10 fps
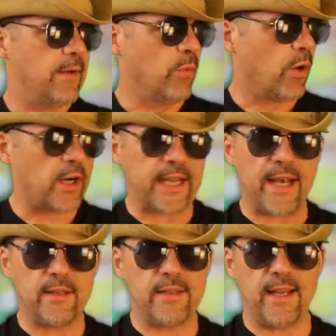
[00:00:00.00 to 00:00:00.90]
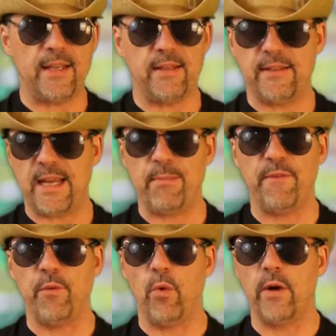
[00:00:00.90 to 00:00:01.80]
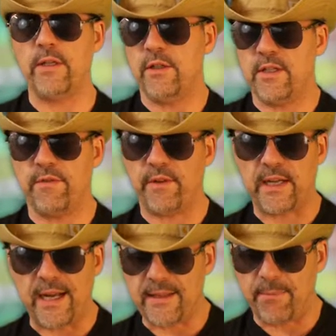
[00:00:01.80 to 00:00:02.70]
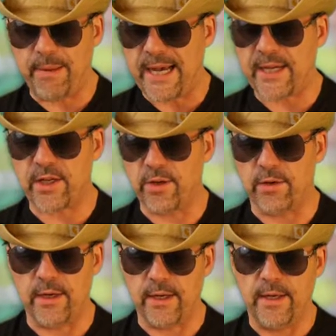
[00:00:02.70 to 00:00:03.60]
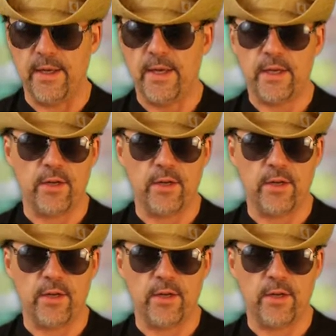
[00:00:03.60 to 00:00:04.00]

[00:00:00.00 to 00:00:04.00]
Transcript: workout day the day before and you just forgot to pack your, uh,